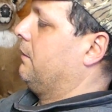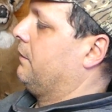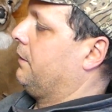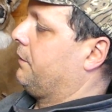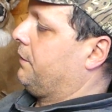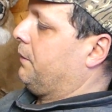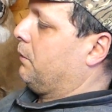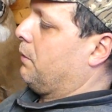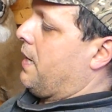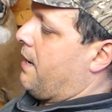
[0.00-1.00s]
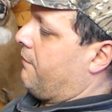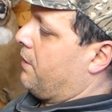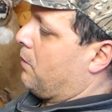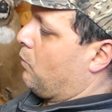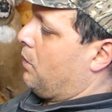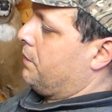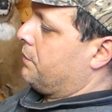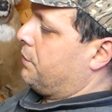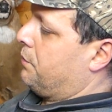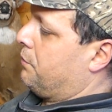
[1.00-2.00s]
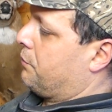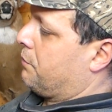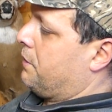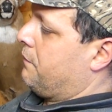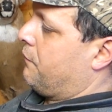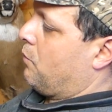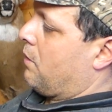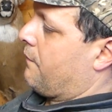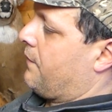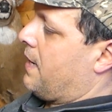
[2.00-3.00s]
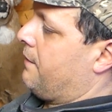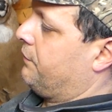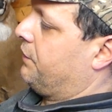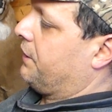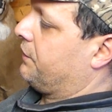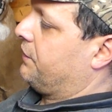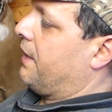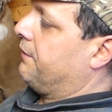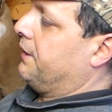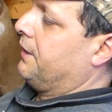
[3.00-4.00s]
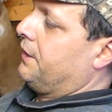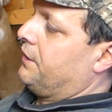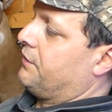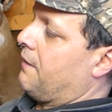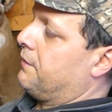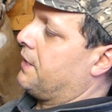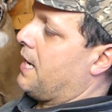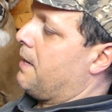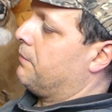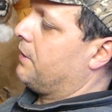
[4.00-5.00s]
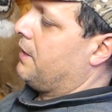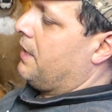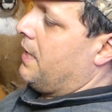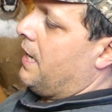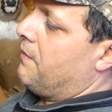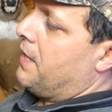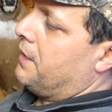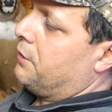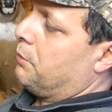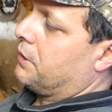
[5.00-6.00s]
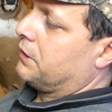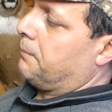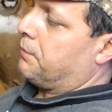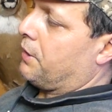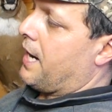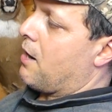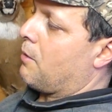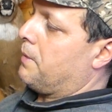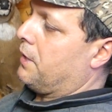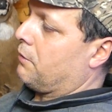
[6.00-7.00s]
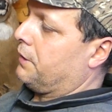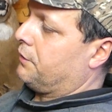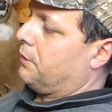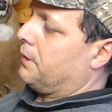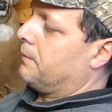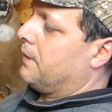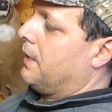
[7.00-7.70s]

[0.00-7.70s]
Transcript: Let's see, what do I have there? 1, 2, 3, 4, 5, 6, 7. 7 times. And then you would clip your carabiner into it.